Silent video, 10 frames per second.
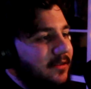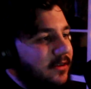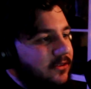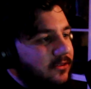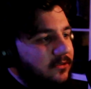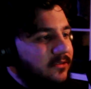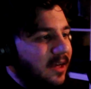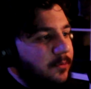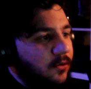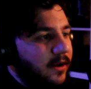this
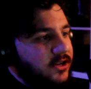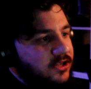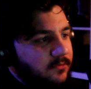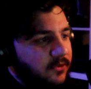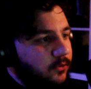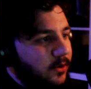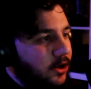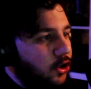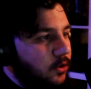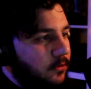separation between
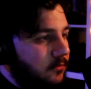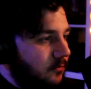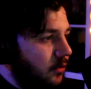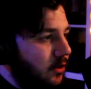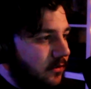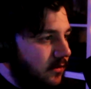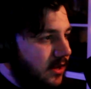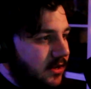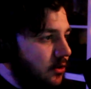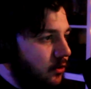what
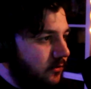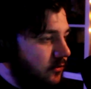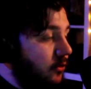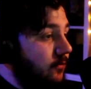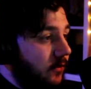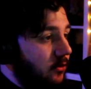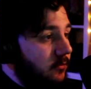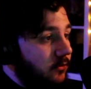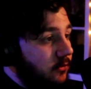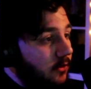he calls good
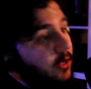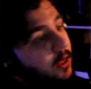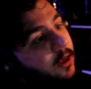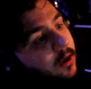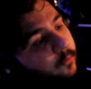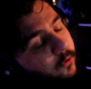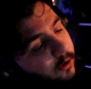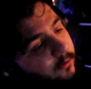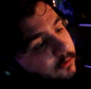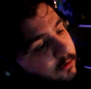films and
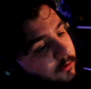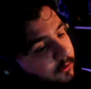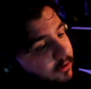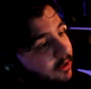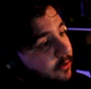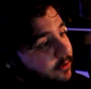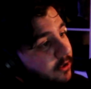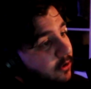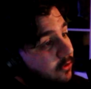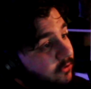what he
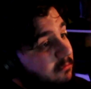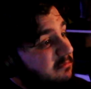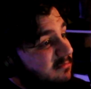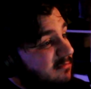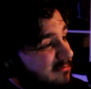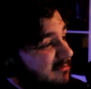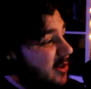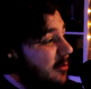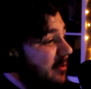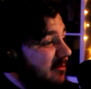calls
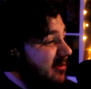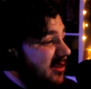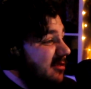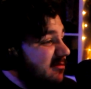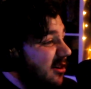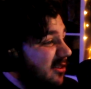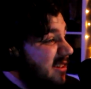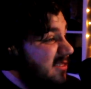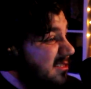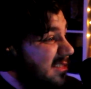not
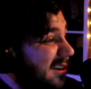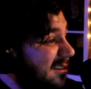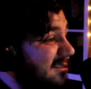his thing.